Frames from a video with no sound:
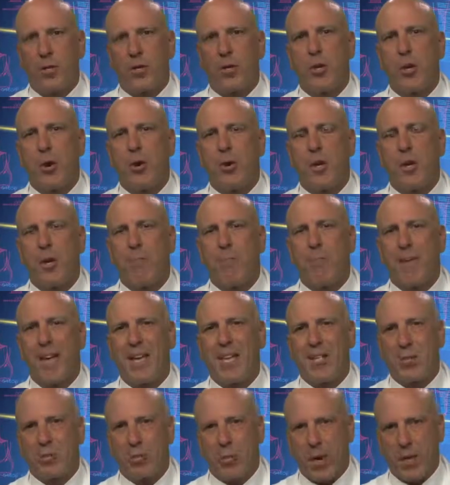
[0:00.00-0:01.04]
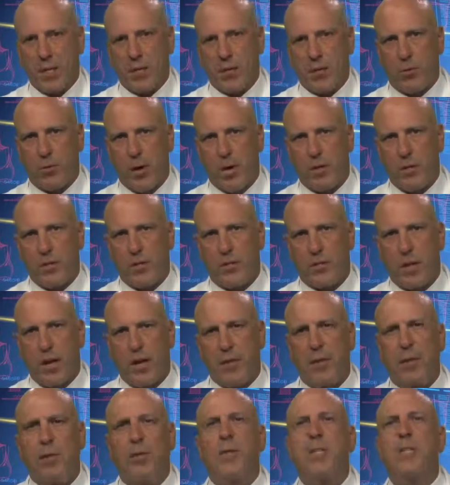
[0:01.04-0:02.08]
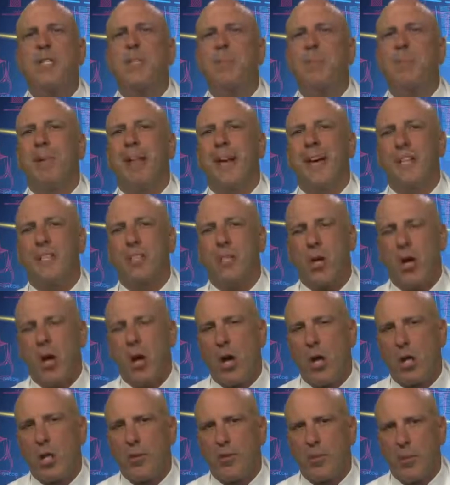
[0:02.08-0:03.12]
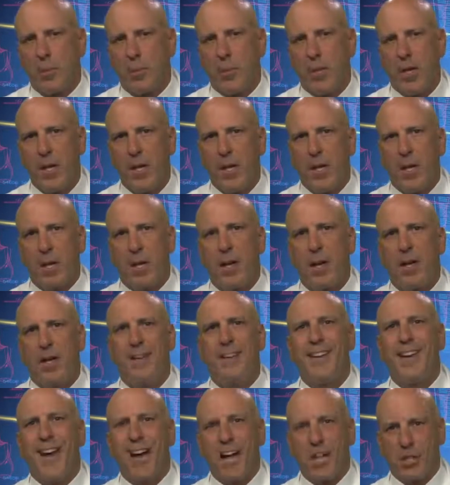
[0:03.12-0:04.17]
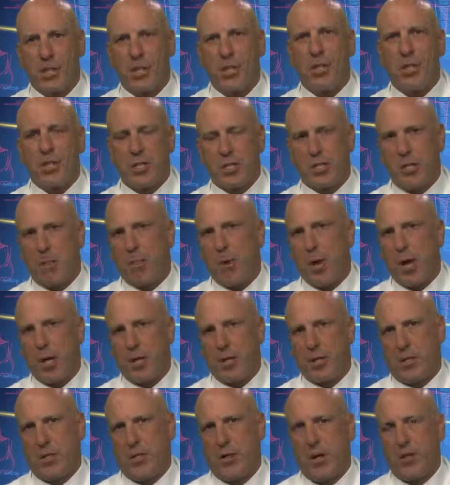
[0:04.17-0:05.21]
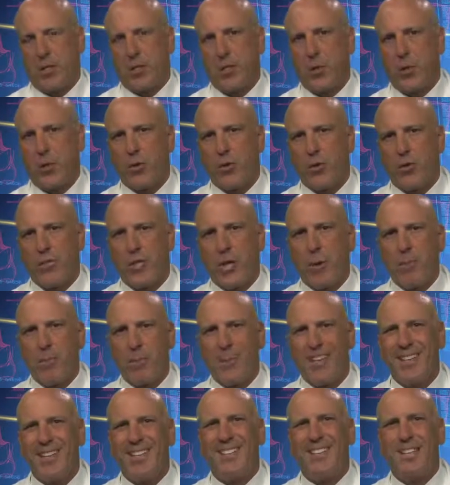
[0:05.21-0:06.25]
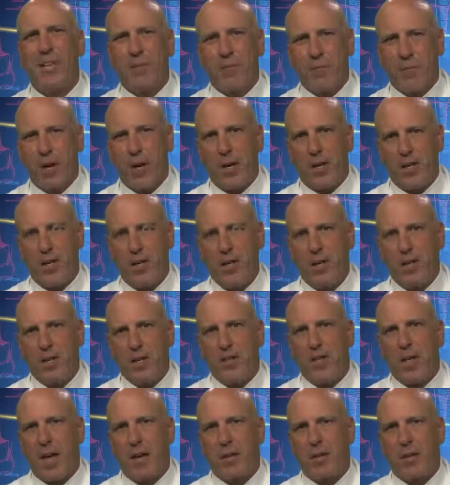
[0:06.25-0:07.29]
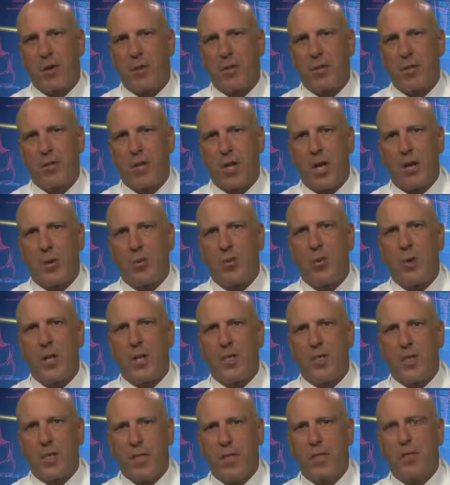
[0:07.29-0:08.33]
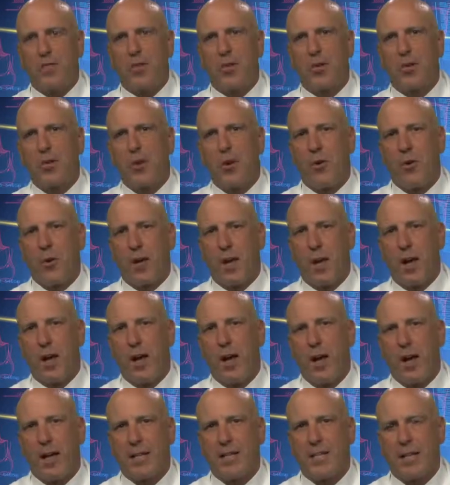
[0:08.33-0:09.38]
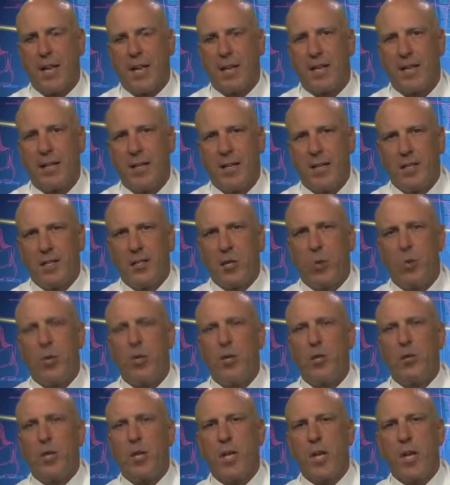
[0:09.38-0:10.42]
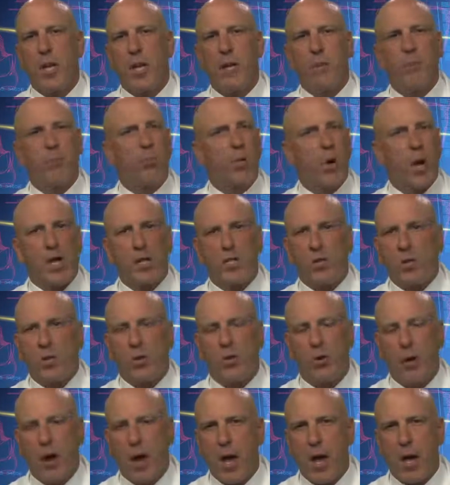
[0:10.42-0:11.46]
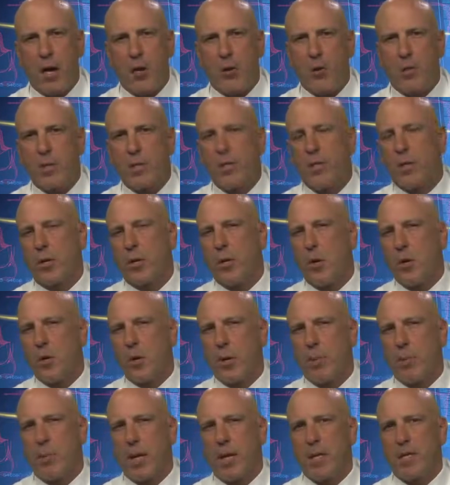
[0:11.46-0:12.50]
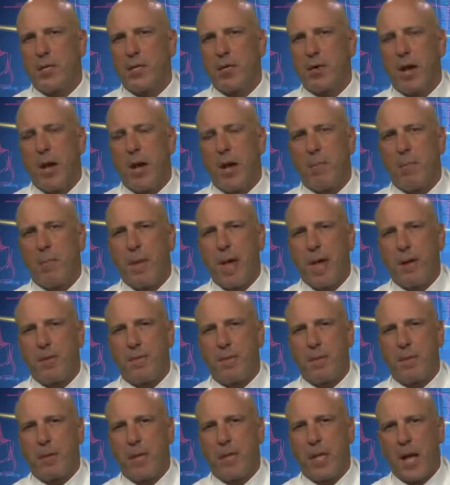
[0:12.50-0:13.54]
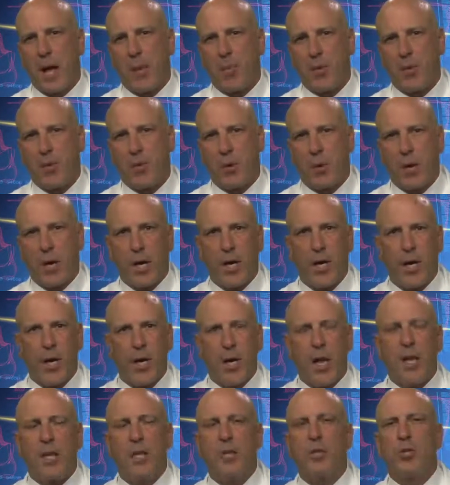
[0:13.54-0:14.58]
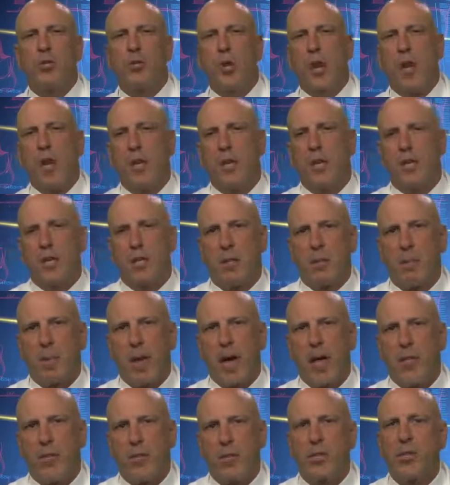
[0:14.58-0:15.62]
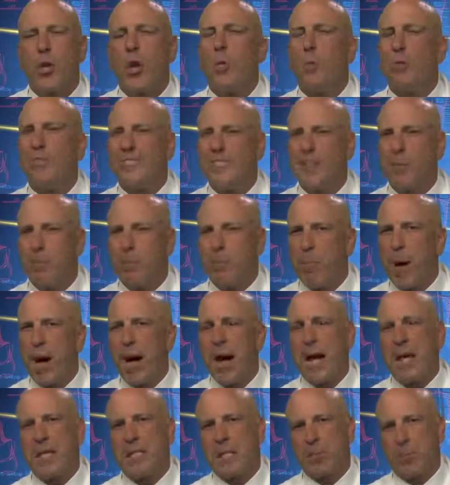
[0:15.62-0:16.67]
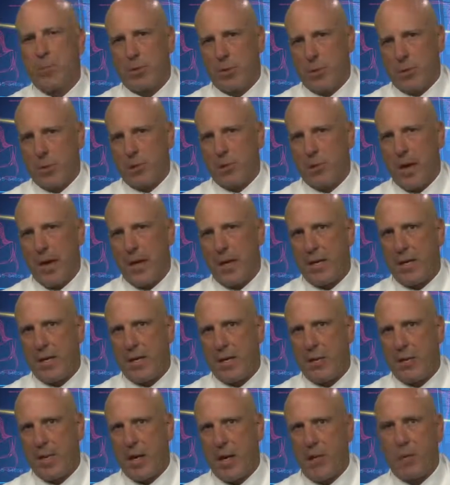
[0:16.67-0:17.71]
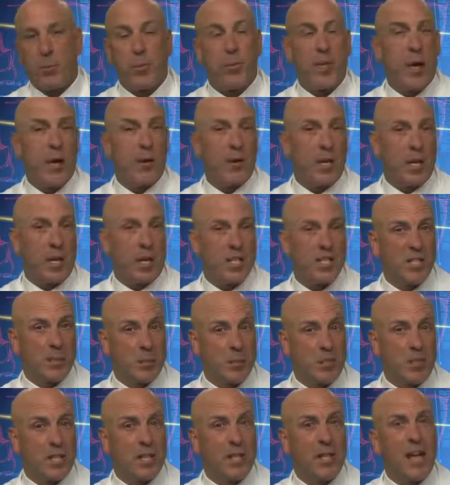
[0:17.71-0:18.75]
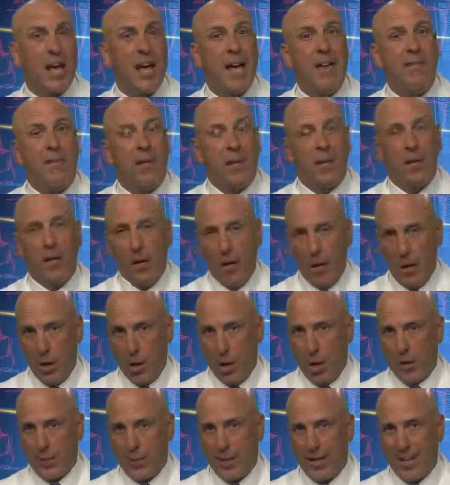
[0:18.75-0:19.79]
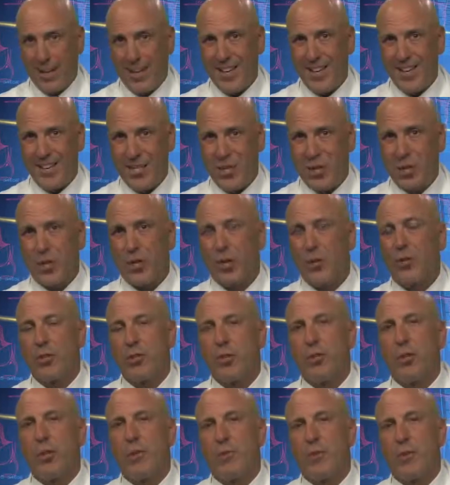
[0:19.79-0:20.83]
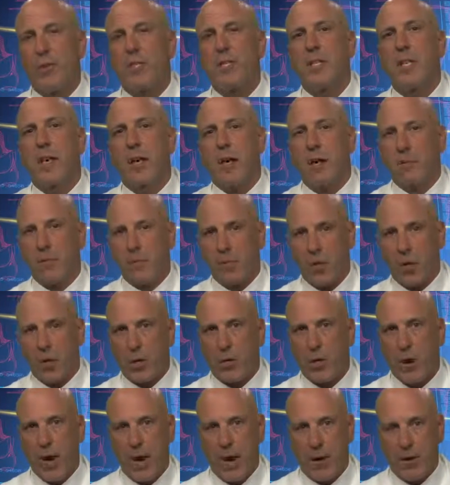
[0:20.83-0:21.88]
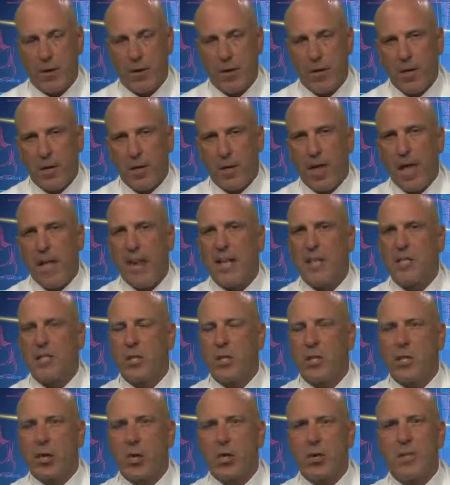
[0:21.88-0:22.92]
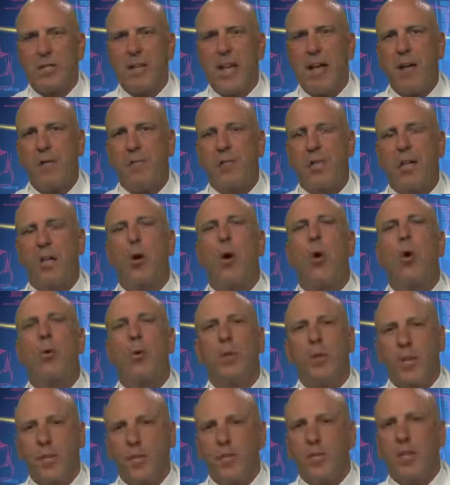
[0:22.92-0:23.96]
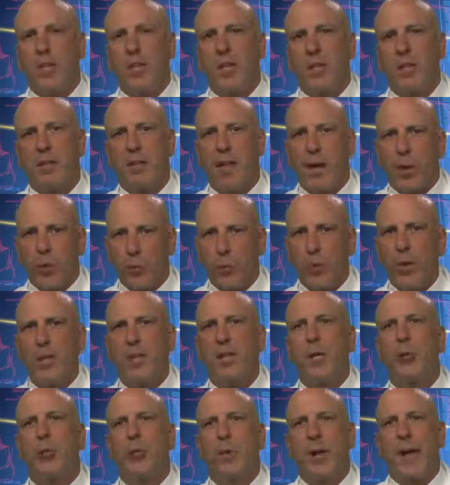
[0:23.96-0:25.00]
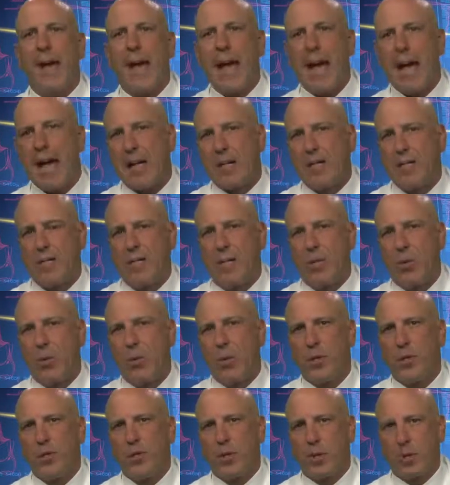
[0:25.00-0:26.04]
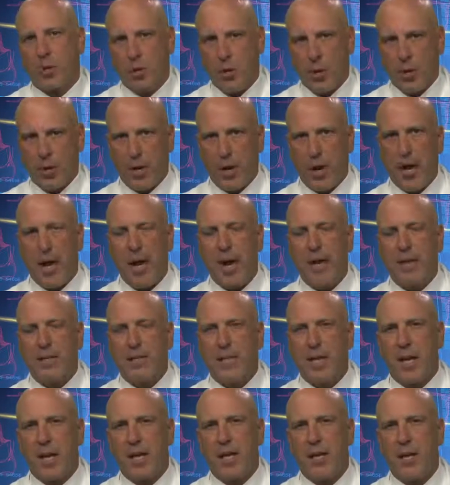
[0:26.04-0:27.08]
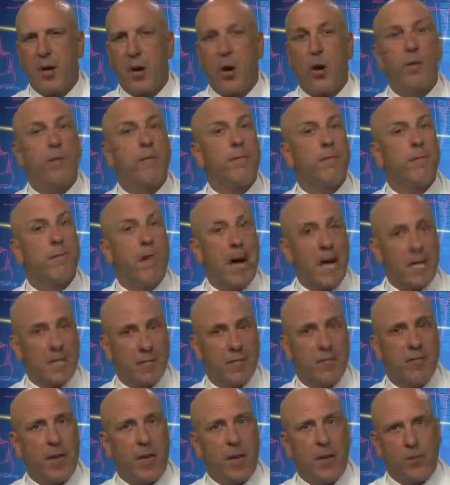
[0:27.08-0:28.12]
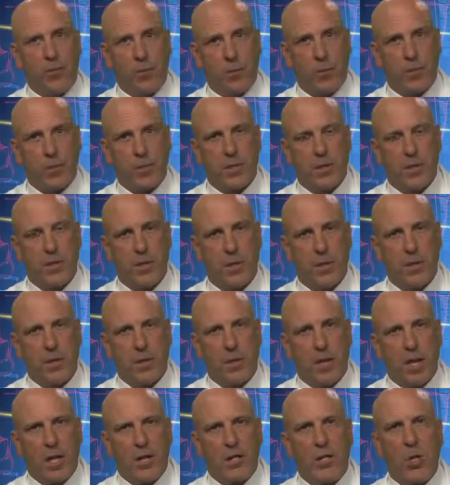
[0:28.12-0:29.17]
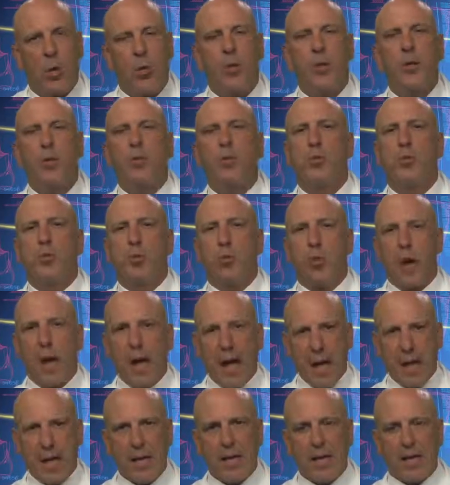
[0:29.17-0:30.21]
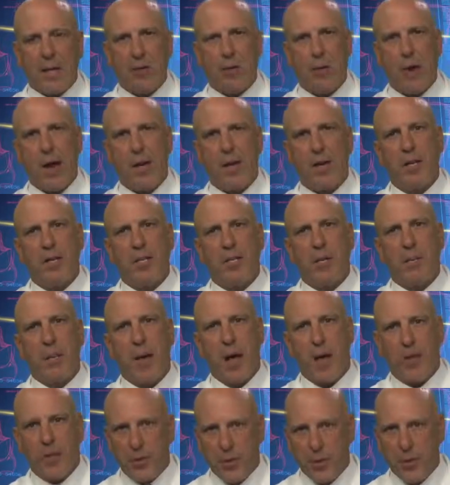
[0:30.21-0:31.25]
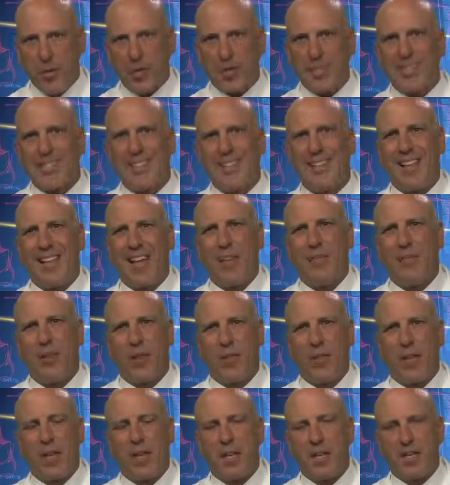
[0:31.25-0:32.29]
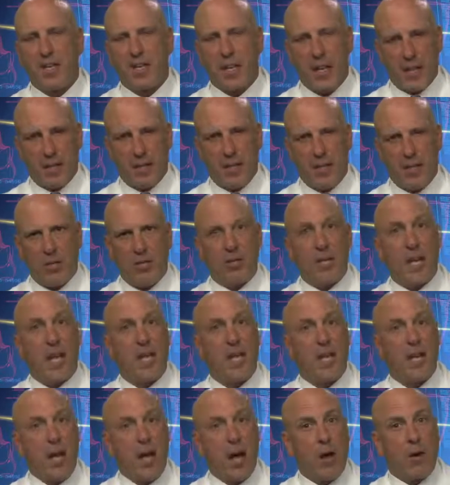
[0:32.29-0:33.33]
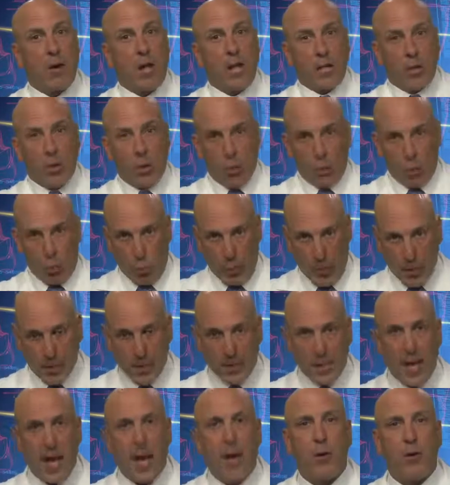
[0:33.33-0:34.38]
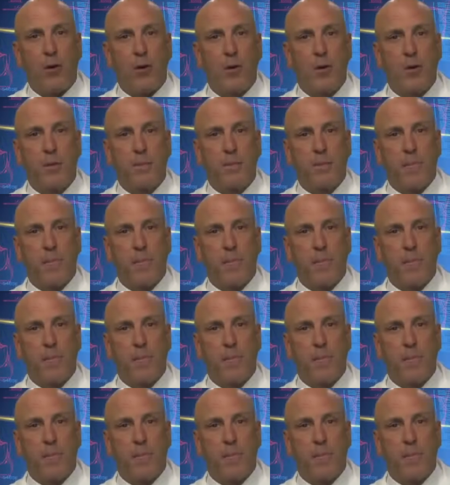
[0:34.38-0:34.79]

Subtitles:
zirconia based restorations out there. This applies to all of them, not just to BruxZir. And so there's something different that goes on with zirconia oxide. So when you get a BruxZir crown or a zirconia based crown back from the laboratory and you try it into the mouth, it's almost impossible to try it into the mouth without getting some saliva on the internal surface of the crown. And as it turns out, the only thing that really reacts with zirconia oxide are phosphate groups. And so when you try a crown into the mouth and you get saliva on the inside and then you take it out and you rinse out